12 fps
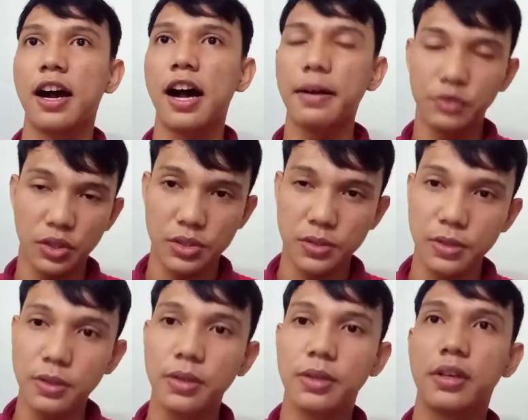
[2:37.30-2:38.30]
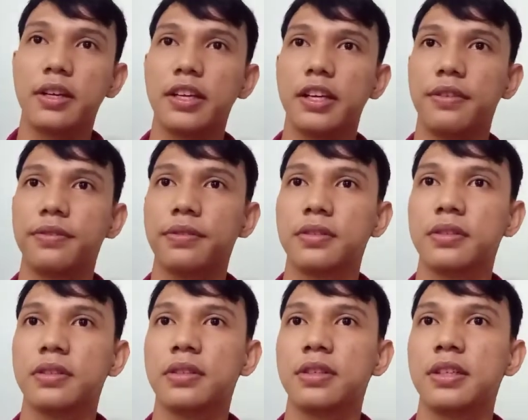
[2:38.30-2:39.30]
I'm not sure if
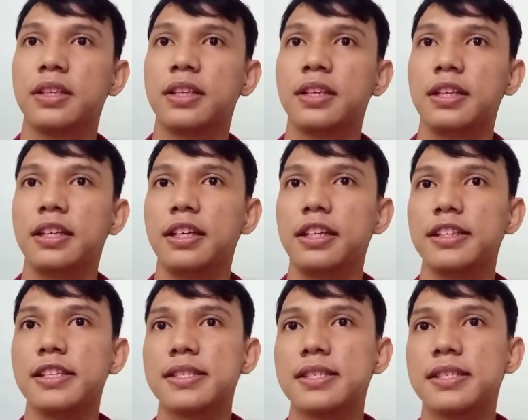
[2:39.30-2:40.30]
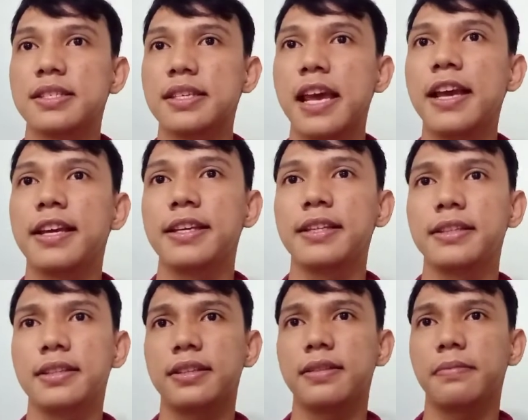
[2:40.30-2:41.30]
it is said
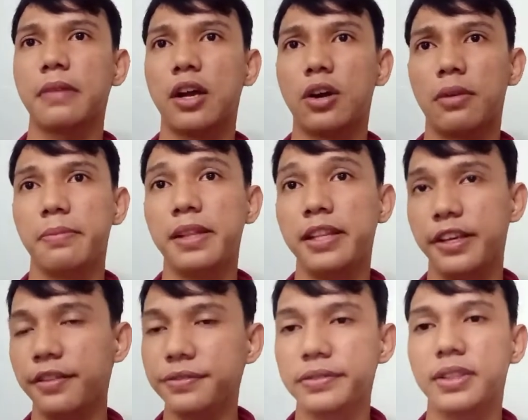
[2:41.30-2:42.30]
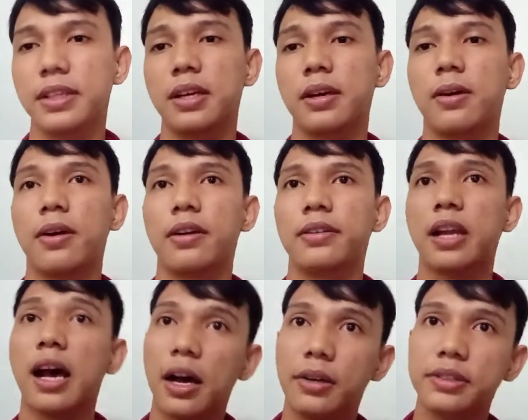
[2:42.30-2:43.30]
or believed or
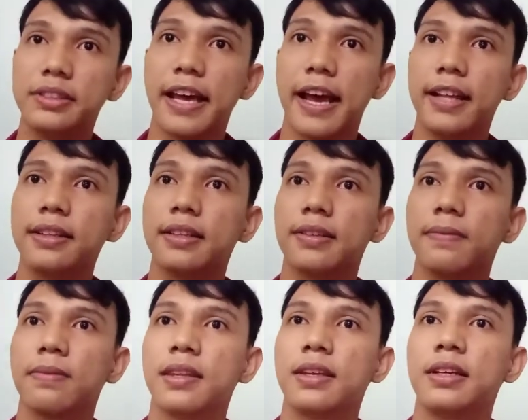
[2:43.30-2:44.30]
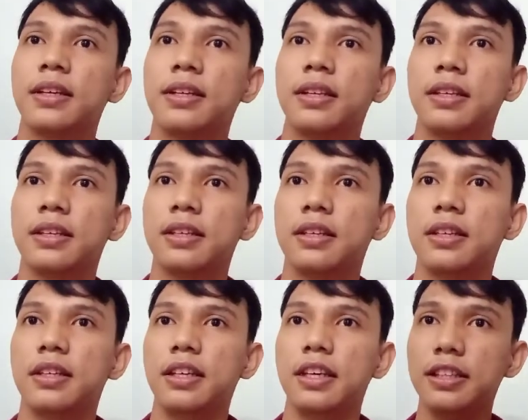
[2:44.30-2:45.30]
known that
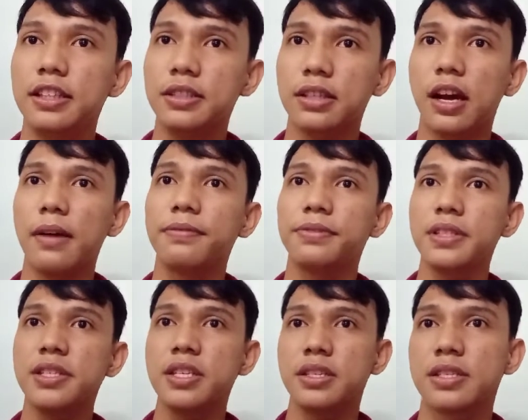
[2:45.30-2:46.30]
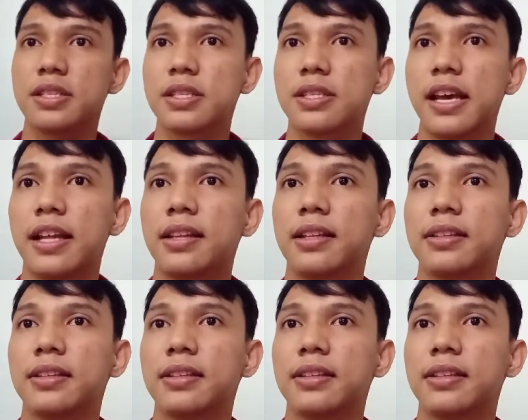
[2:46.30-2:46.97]
it is obvious that